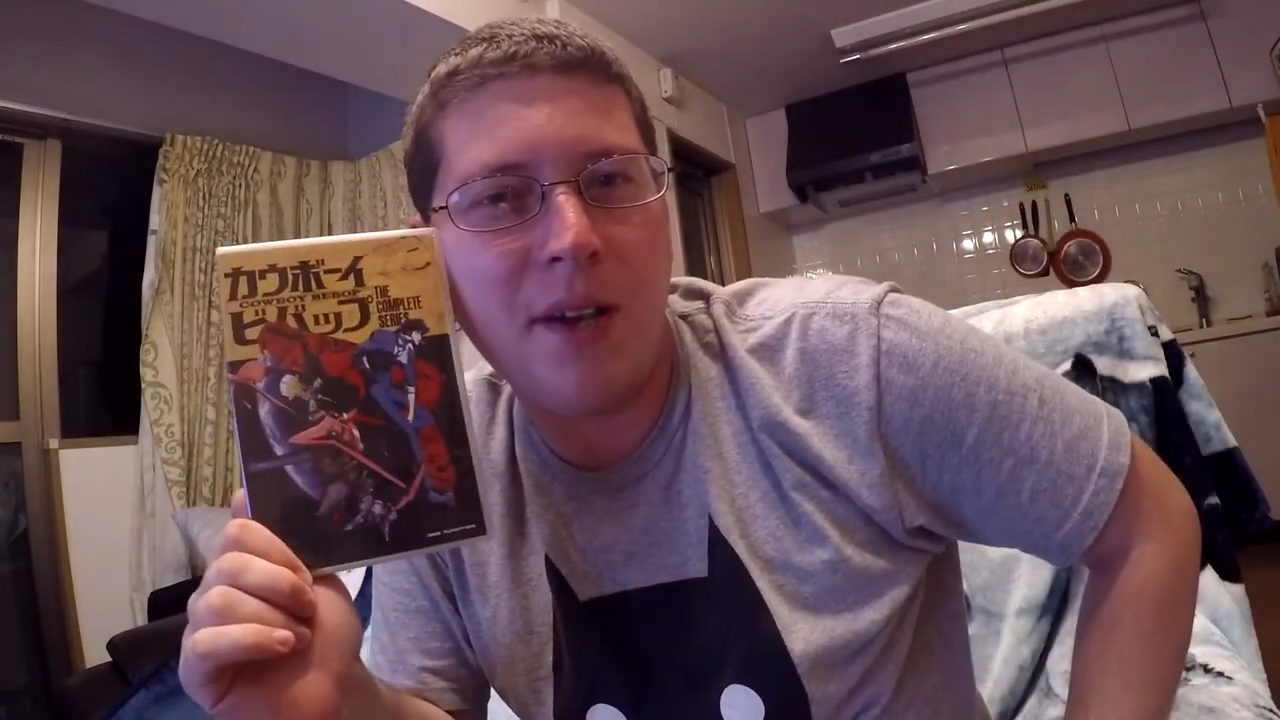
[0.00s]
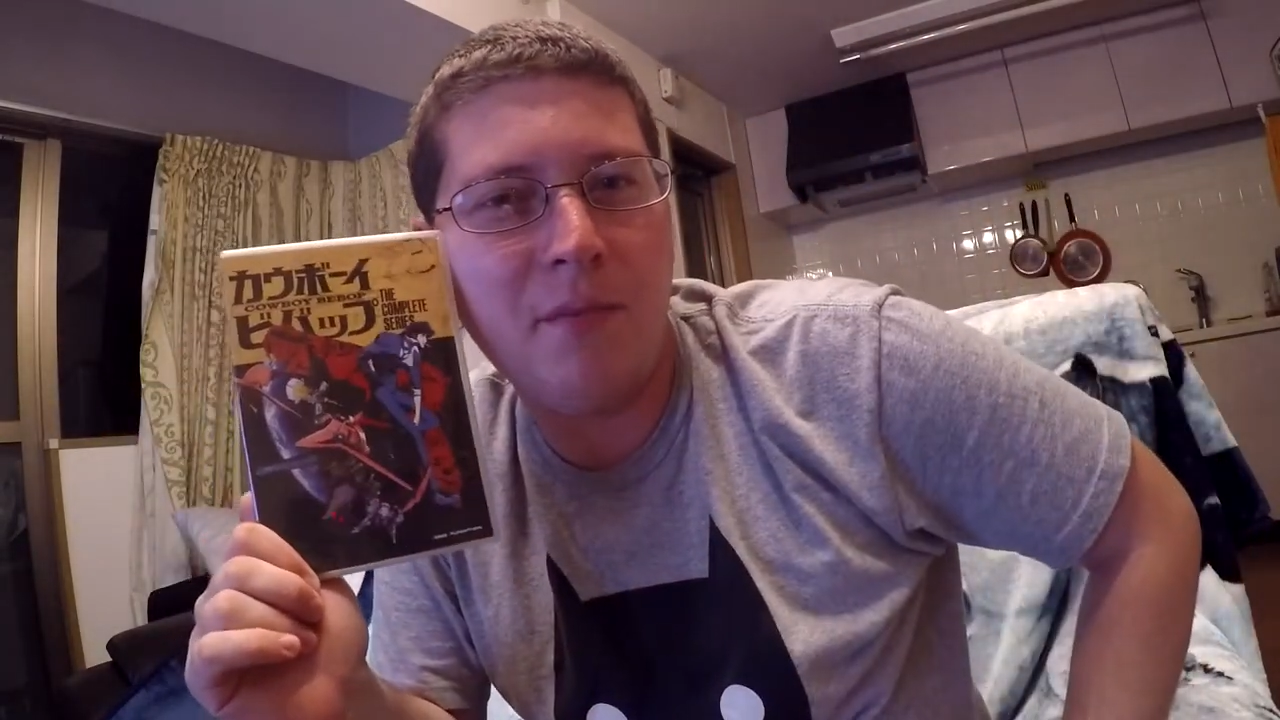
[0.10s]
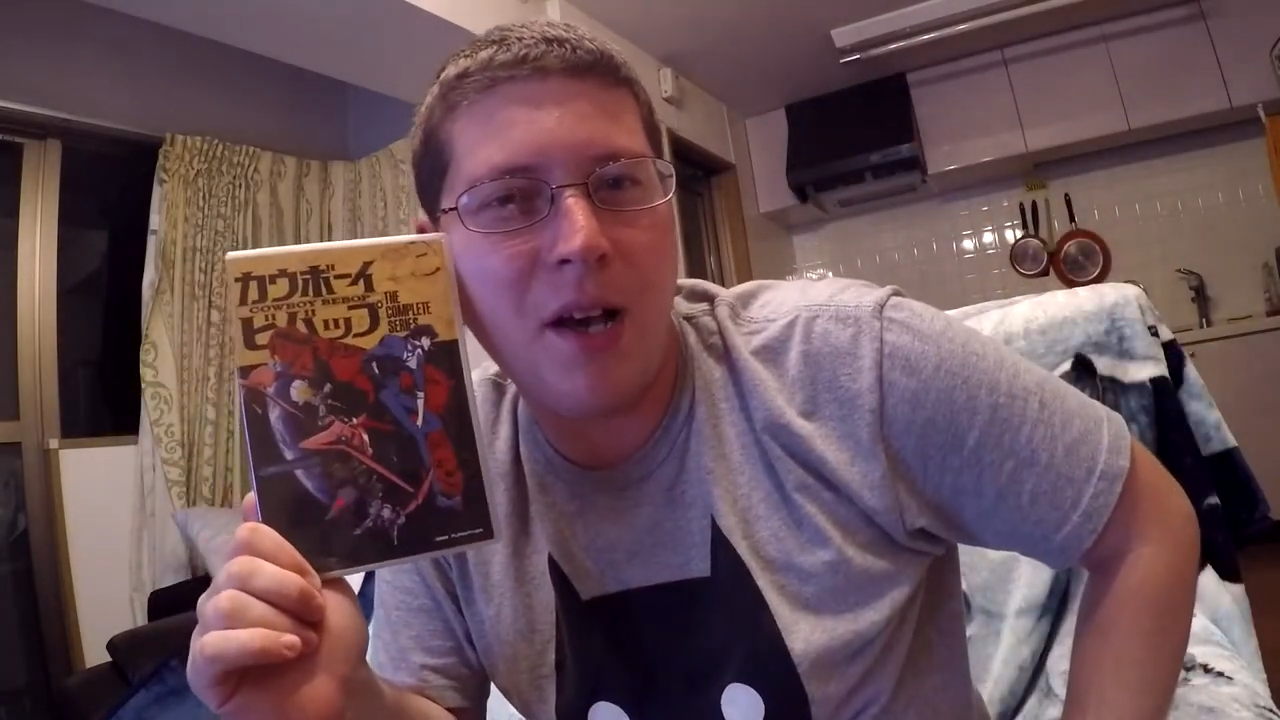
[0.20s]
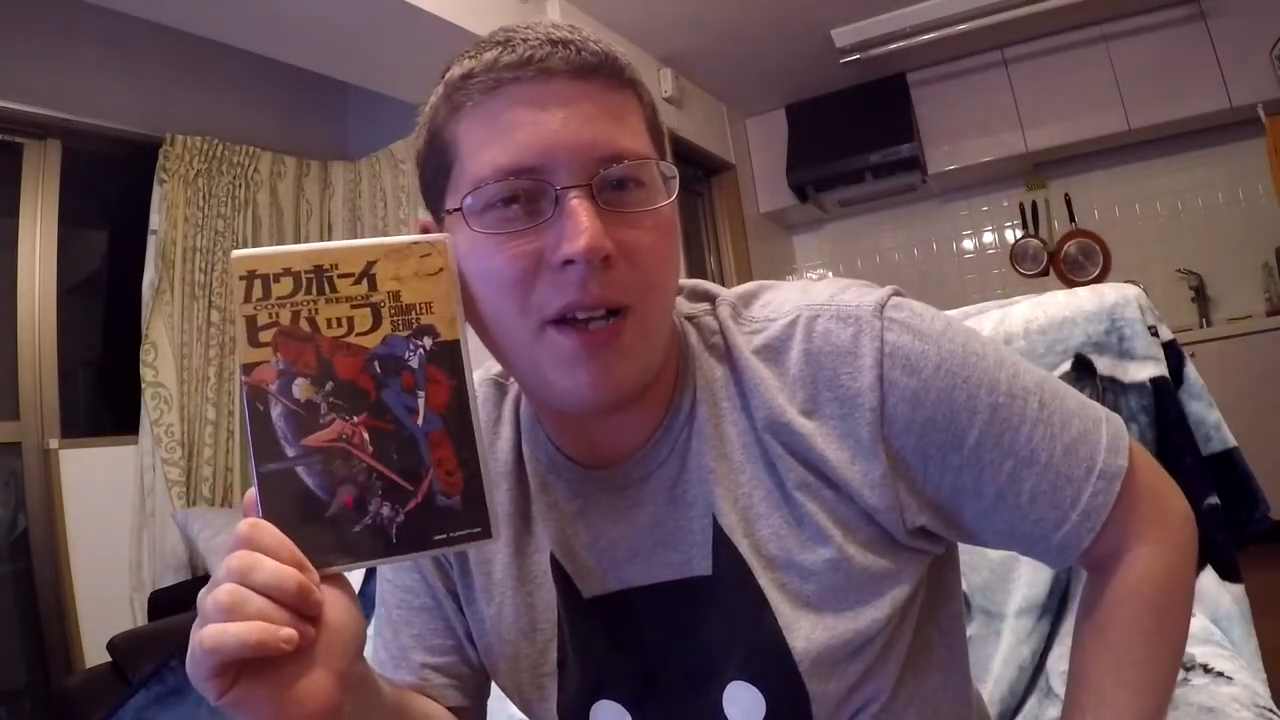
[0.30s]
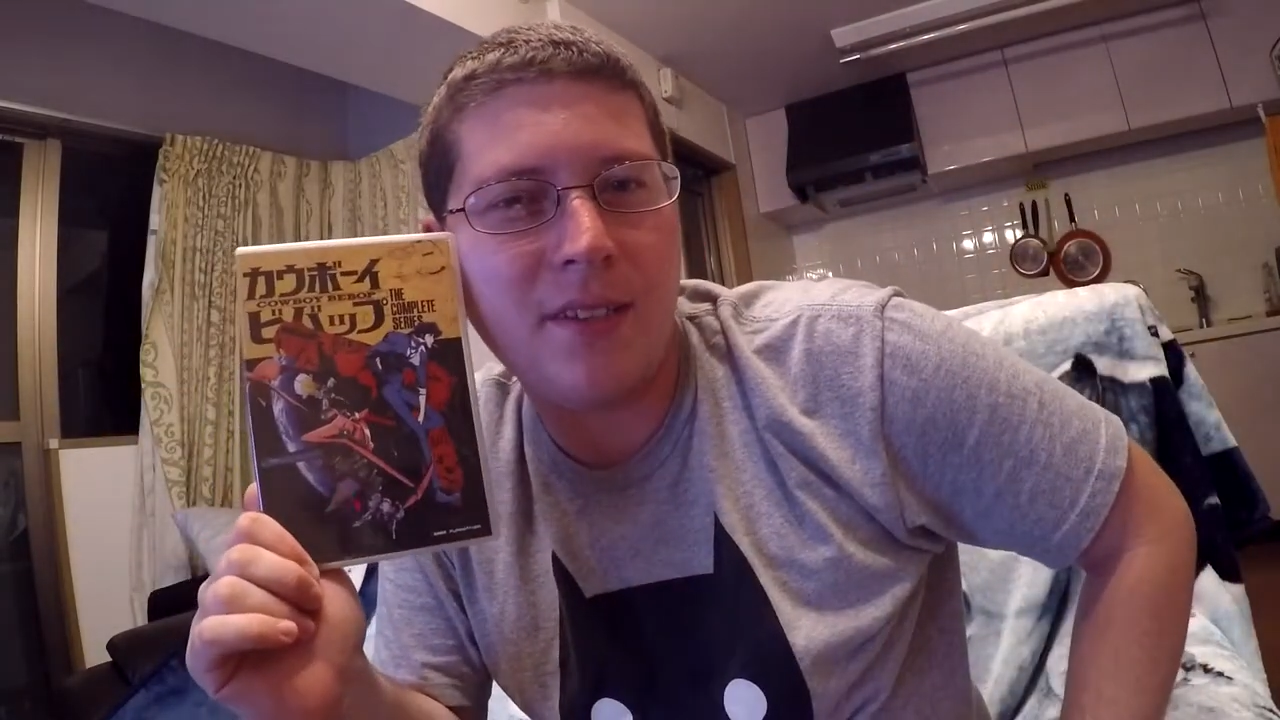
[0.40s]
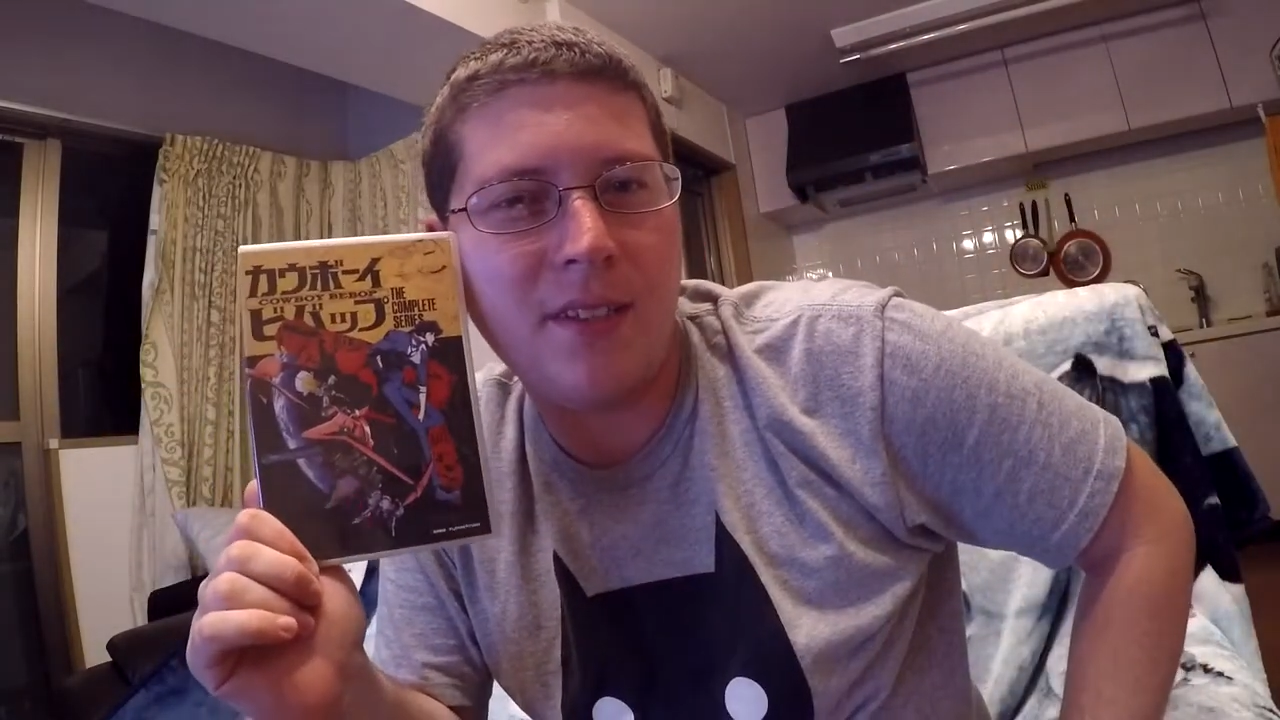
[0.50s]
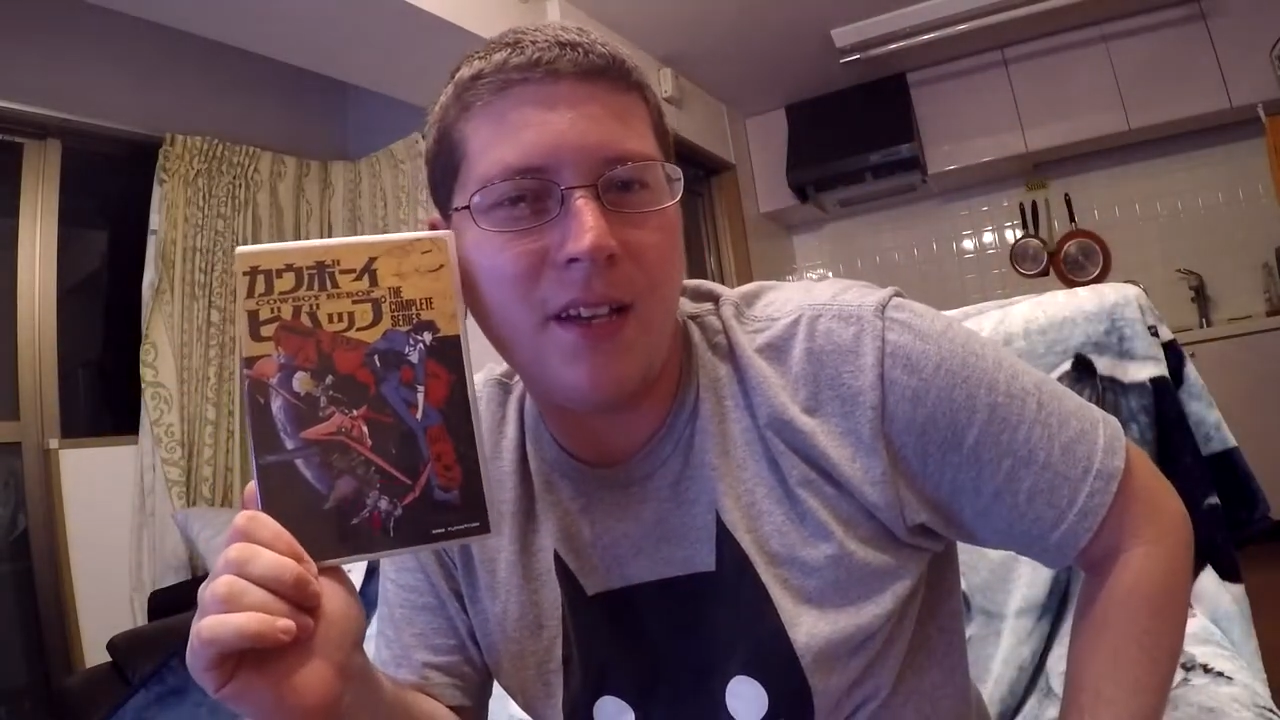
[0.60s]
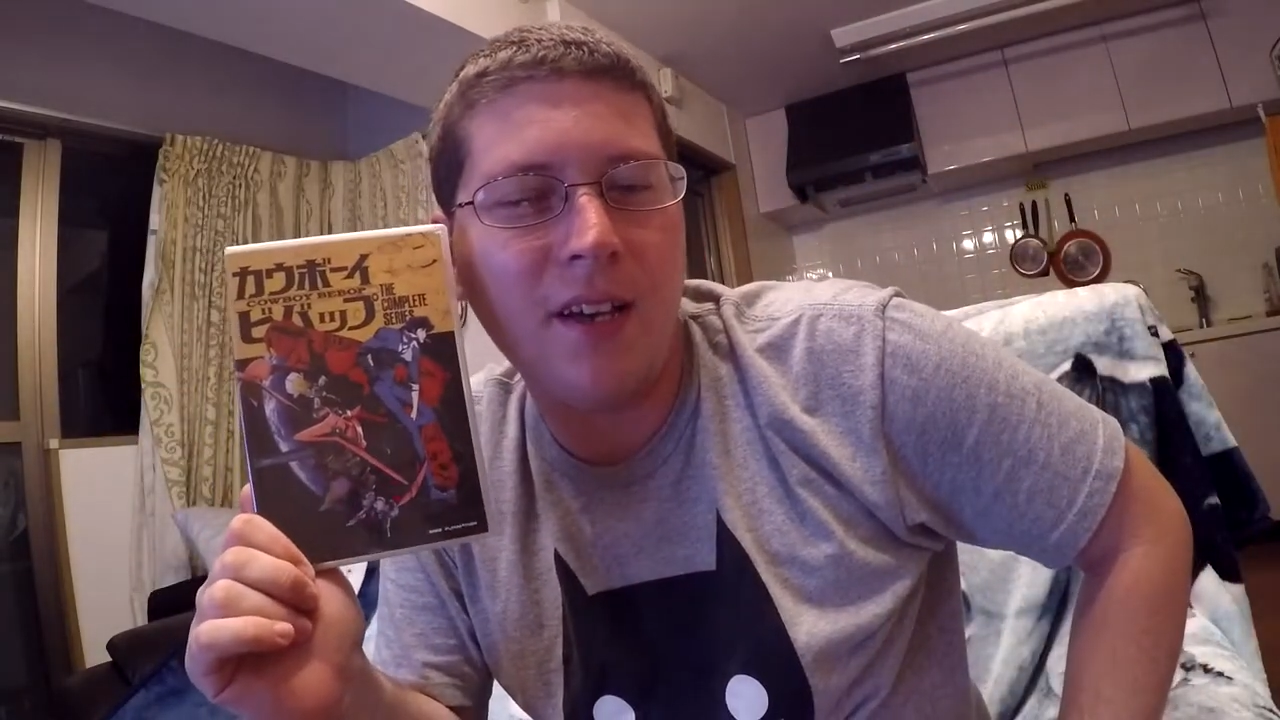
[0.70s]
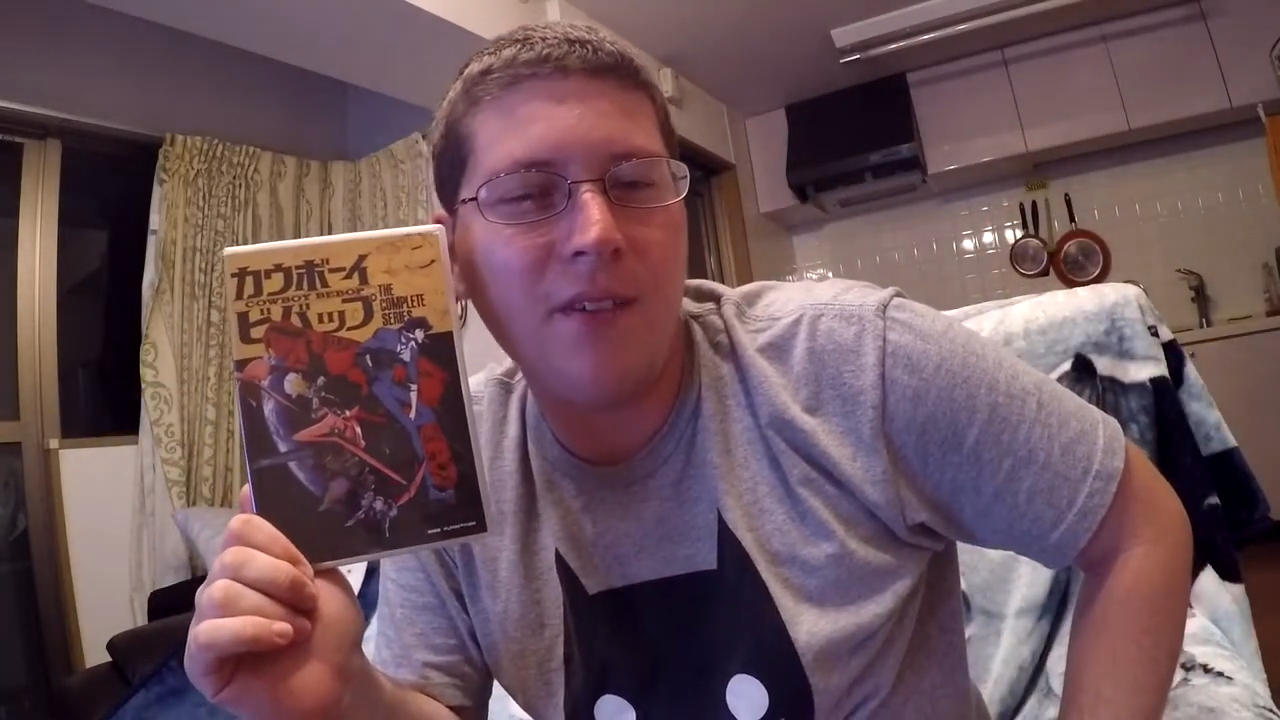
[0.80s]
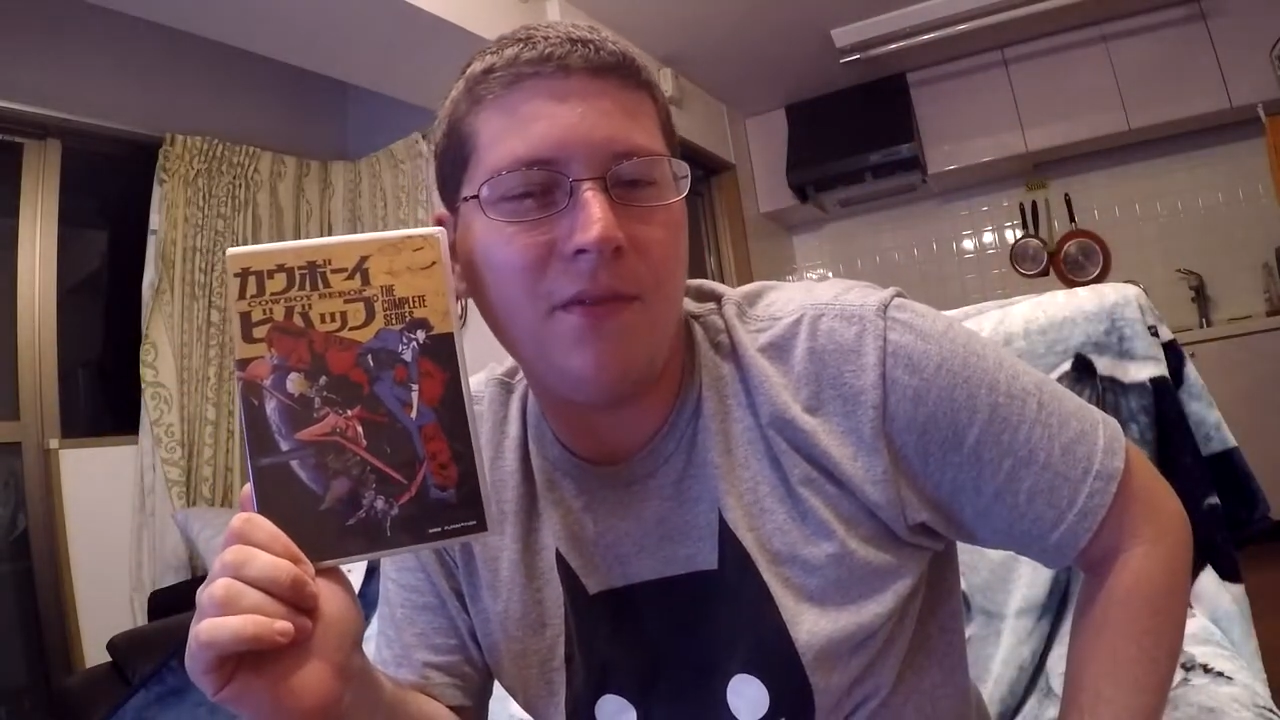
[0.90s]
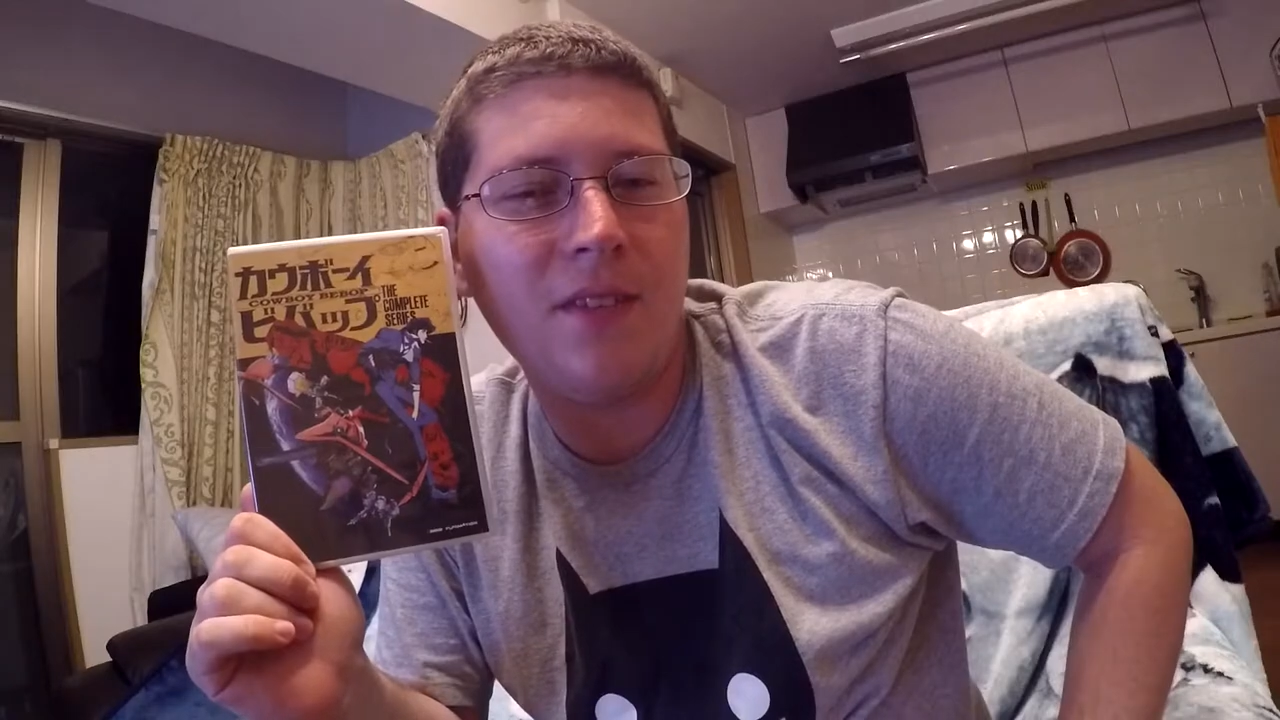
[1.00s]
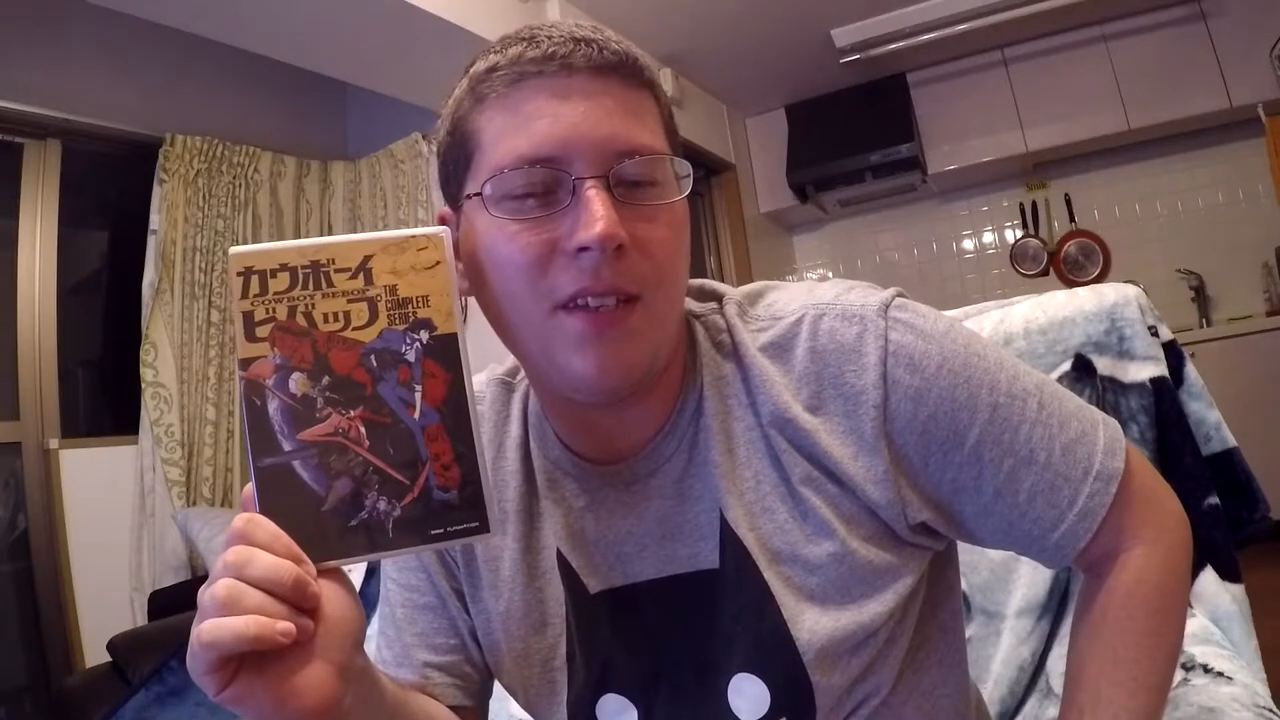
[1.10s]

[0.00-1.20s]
unboxing of